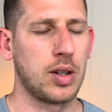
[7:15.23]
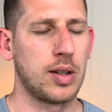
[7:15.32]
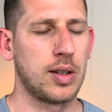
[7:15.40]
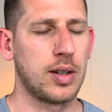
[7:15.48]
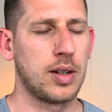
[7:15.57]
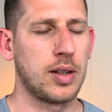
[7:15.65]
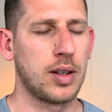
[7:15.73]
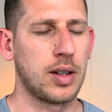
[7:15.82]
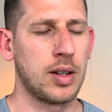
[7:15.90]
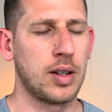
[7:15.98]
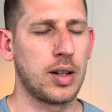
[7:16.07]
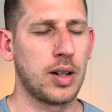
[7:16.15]
And
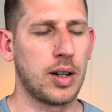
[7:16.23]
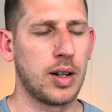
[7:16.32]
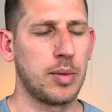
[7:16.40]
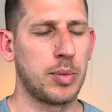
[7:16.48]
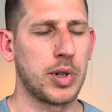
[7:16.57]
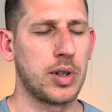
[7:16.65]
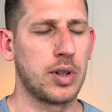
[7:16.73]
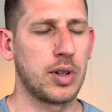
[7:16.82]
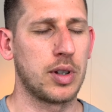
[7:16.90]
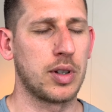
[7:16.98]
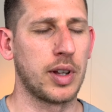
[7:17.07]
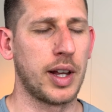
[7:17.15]
then up
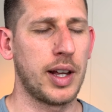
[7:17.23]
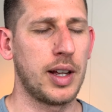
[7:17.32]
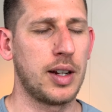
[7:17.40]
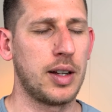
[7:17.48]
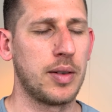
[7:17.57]
into the head.